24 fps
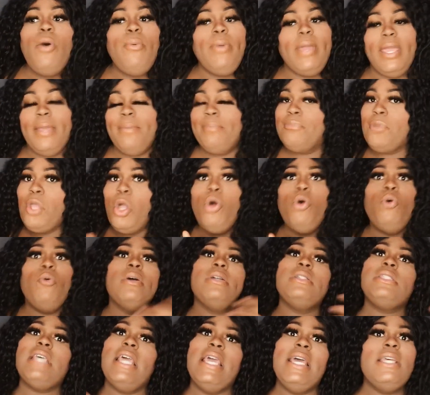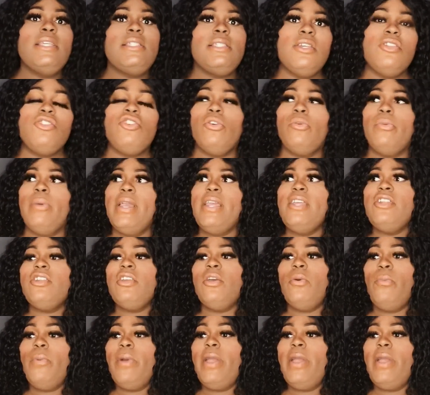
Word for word: who is in a situation where